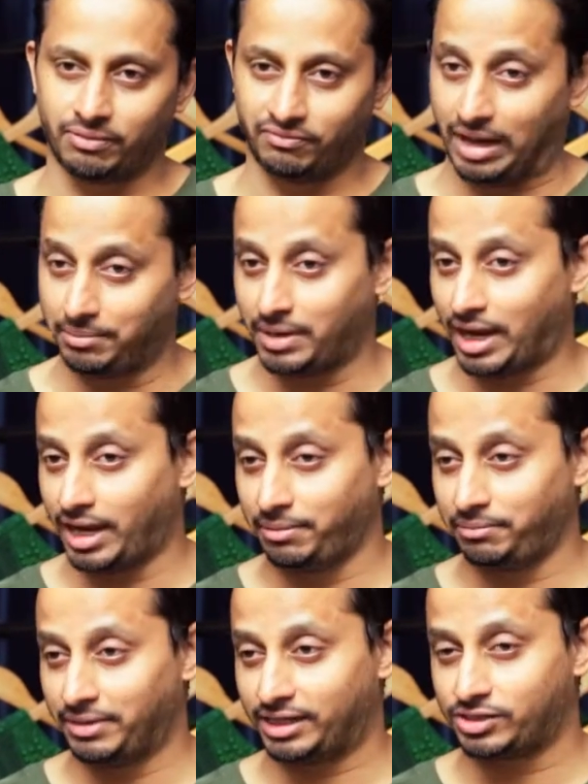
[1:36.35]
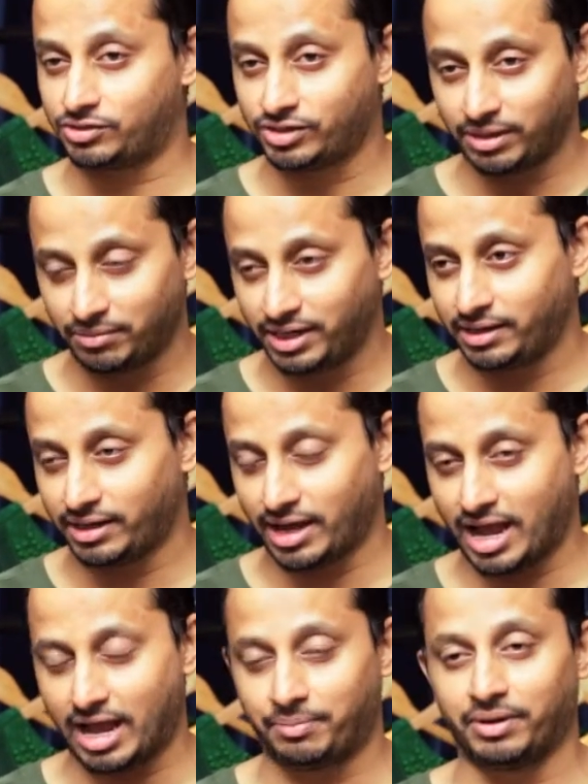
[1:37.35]
I'm extremely
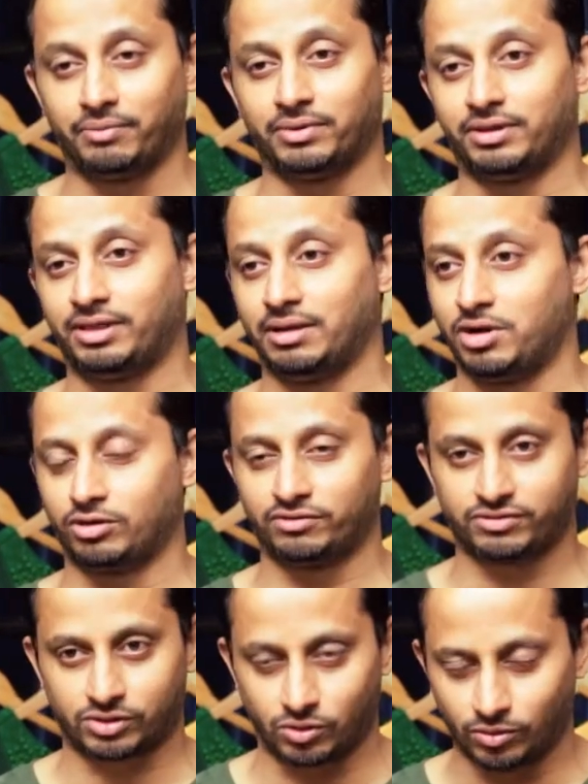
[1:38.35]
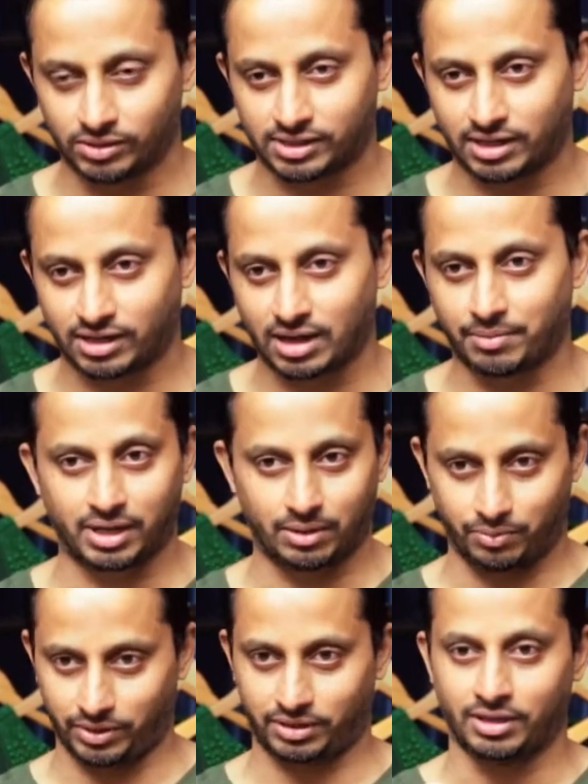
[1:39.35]
happy with the amount of schools that are coming up